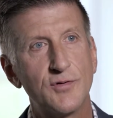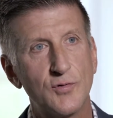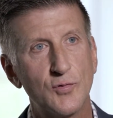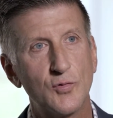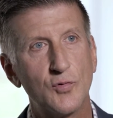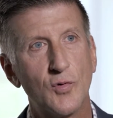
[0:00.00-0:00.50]

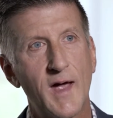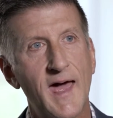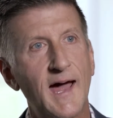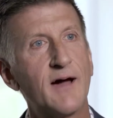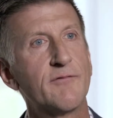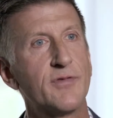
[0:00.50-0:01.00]
to
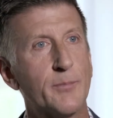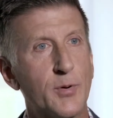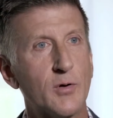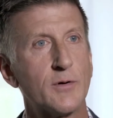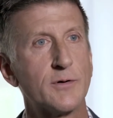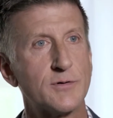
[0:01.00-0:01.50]
have the
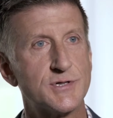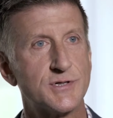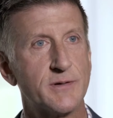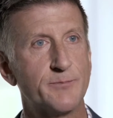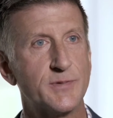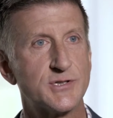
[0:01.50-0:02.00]

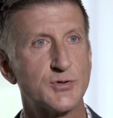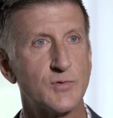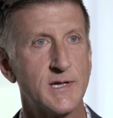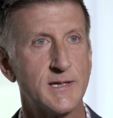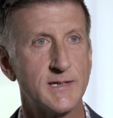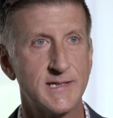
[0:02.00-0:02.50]
partnership
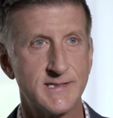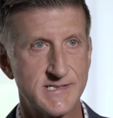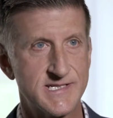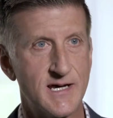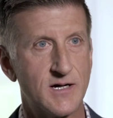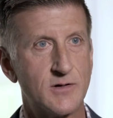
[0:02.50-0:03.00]
between
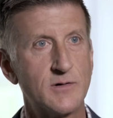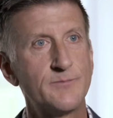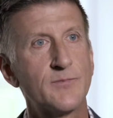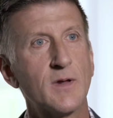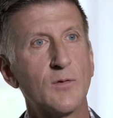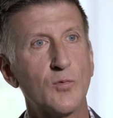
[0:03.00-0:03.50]
Intel.
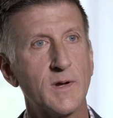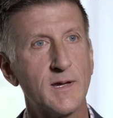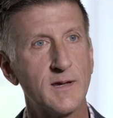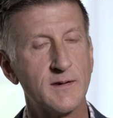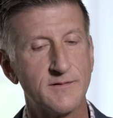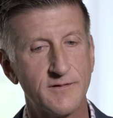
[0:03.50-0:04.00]
We